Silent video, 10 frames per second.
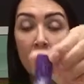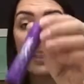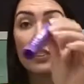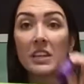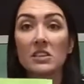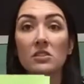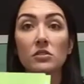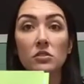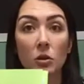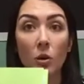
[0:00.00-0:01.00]
These are
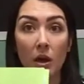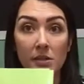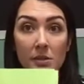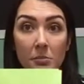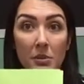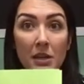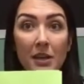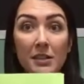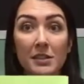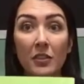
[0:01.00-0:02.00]
so awesome
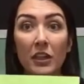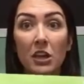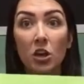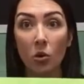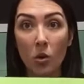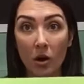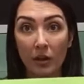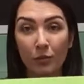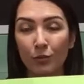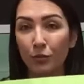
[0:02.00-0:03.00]
because they go on
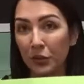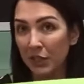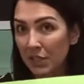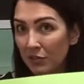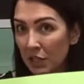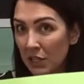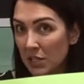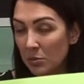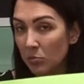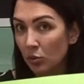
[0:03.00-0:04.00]
really, really
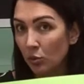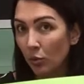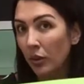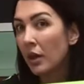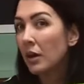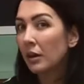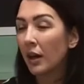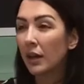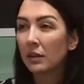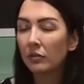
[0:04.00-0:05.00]
smooth,
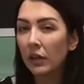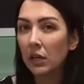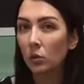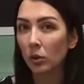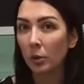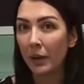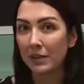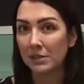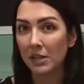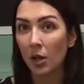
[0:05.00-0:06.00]
kind of like an oil
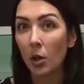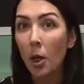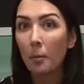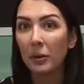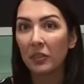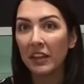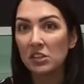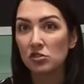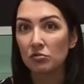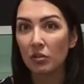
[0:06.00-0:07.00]
pastel, but they
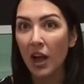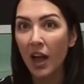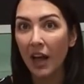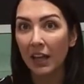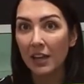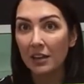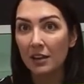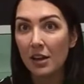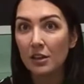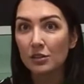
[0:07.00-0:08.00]
dry
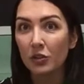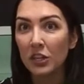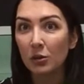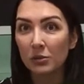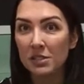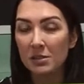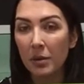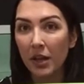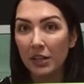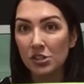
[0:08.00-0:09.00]
so they don't
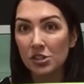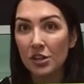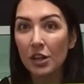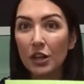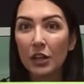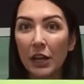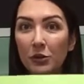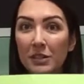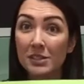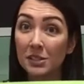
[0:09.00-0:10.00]
smudge, and you
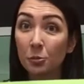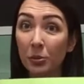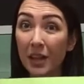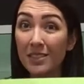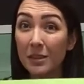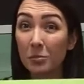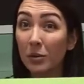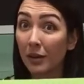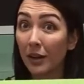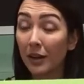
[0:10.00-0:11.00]
can still blend them
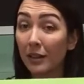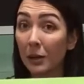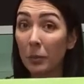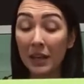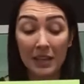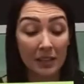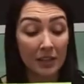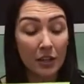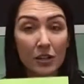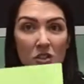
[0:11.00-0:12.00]
kind of like paint.
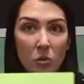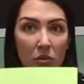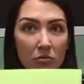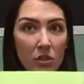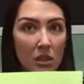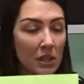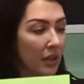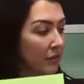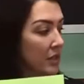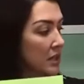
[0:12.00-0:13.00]
So I really
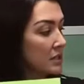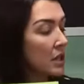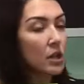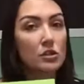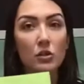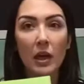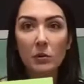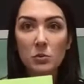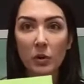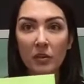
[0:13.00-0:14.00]
love these. So that
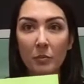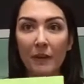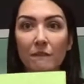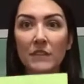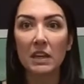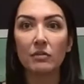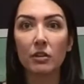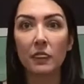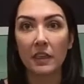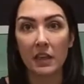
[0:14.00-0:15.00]
was one of my
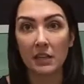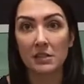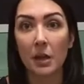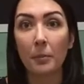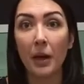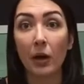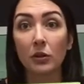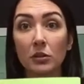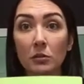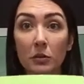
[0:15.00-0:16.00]
favorite things about
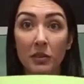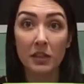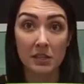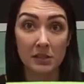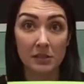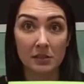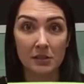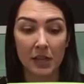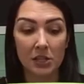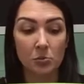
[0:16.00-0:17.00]
this
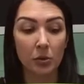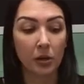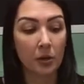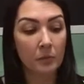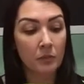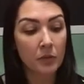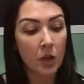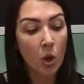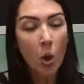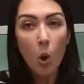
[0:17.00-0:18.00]
sketchbook.
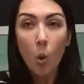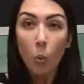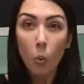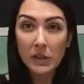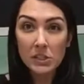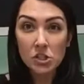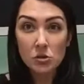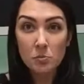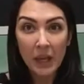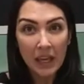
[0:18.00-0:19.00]
What did you
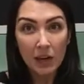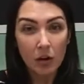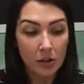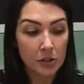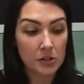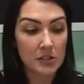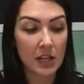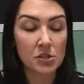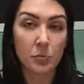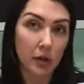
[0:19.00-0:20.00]
make on your
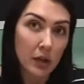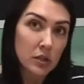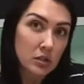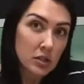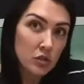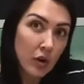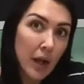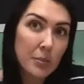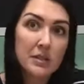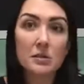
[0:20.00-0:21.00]
sketchbook? Describe
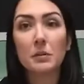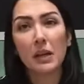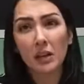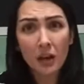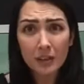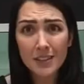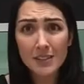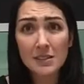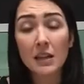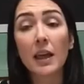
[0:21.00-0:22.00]
it to me. This is
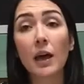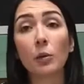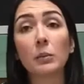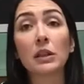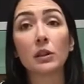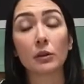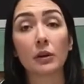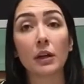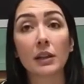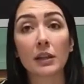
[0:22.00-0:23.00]
going to help me learn
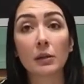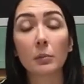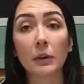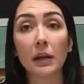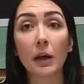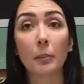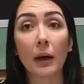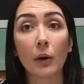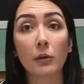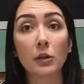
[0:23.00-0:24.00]
a little bit
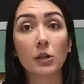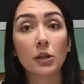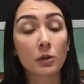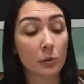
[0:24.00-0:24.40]
about you.